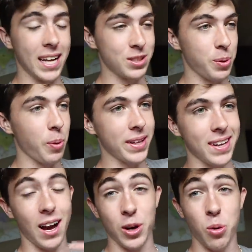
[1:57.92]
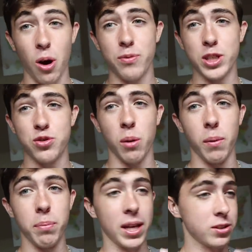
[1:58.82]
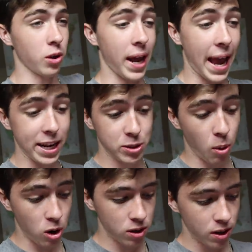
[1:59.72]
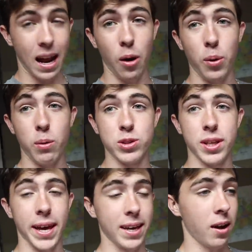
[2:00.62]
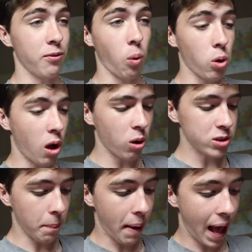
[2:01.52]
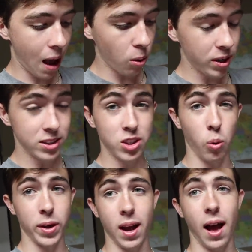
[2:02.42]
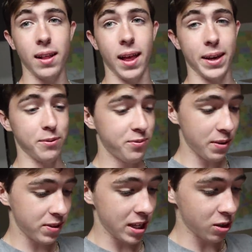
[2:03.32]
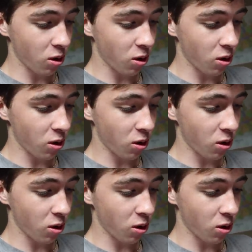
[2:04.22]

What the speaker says: yes, we went and got crawfish from a place called H Mart. Now, it was like $4 a pound, so we got like 15